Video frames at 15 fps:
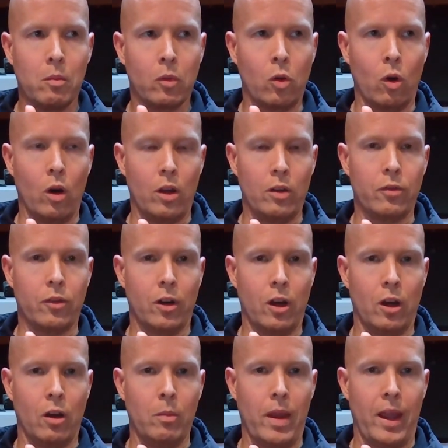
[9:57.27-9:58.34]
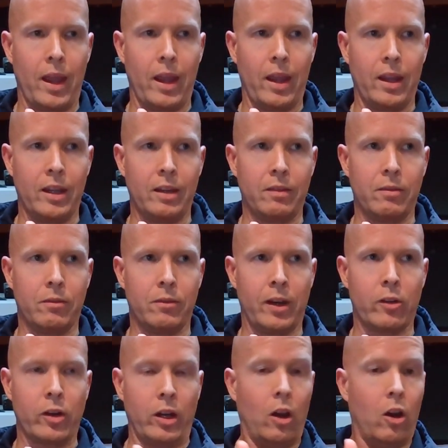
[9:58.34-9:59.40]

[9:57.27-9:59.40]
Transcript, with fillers: gone from a very